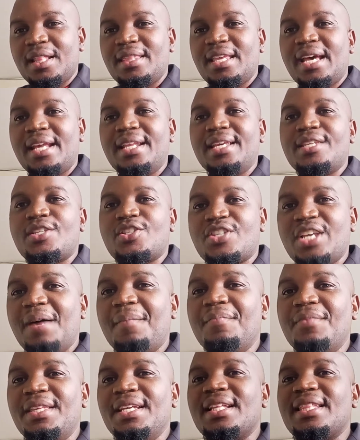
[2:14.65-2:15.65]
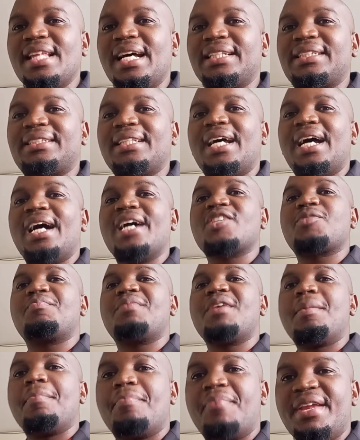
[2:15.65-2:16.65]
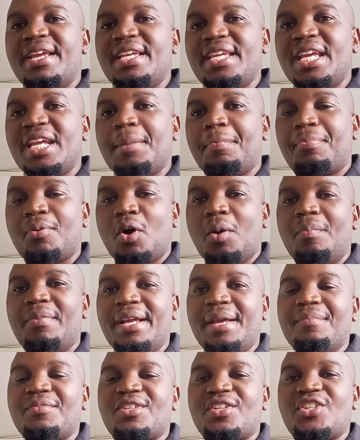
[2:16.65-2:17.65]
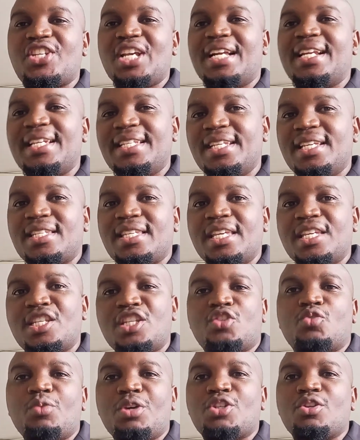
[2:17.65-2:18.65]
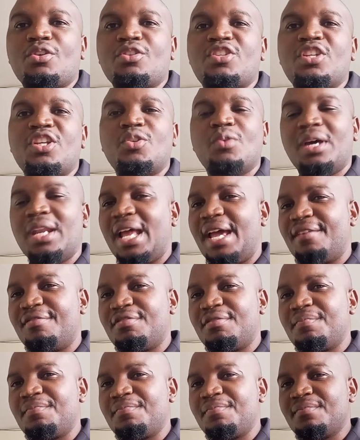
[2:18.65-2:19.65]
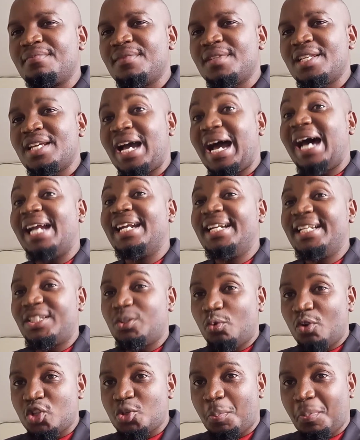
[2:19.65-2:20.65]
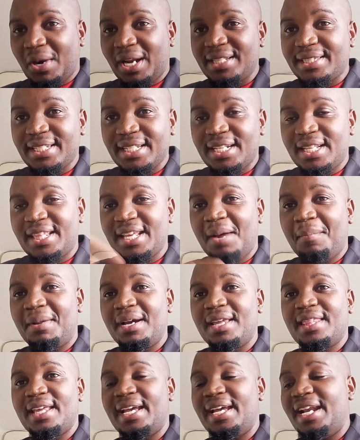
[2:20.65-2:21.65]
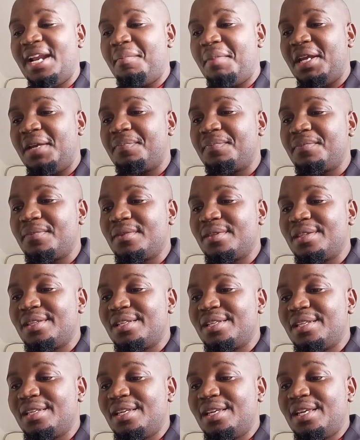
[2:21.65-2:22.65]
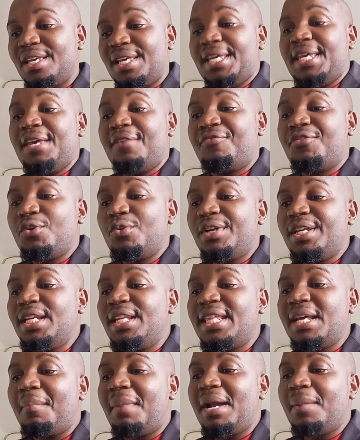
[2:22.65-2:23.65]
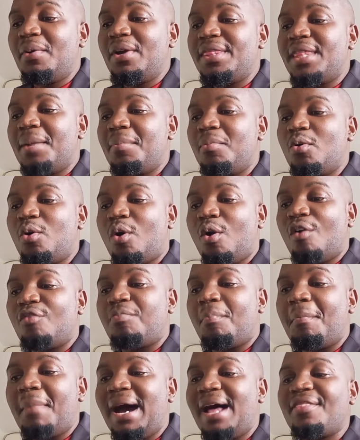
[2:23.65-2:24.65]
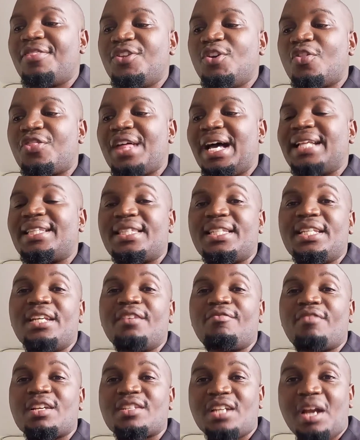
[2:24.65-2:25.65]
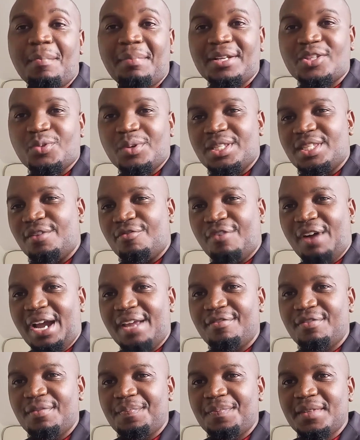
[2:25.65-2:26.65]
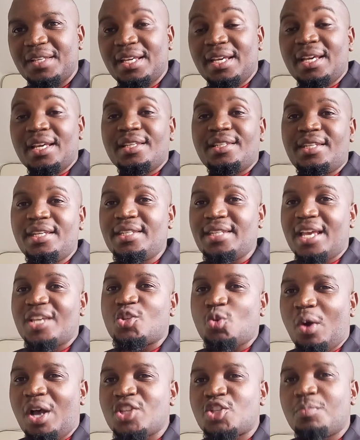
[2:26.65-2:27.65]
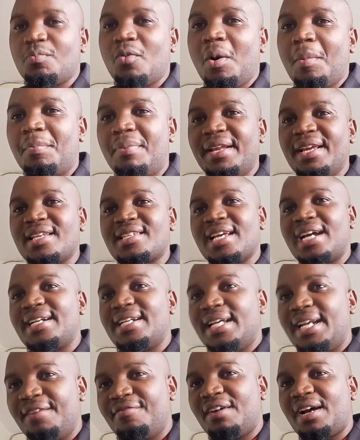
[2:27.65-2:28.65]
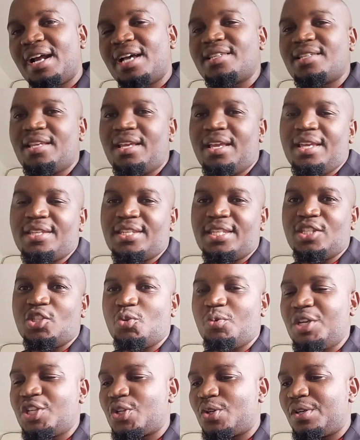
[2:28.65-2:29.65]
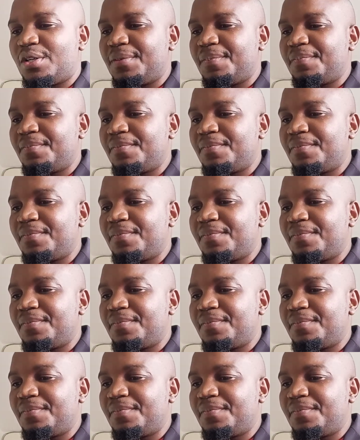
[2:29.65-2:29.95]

There is something that has been bringing problems, challenges, and situations in your life, and it was planted there by the enemy. If you read the Bible in the book of Matthew 13, verse number 25, Jesus once more brings a deliverance situation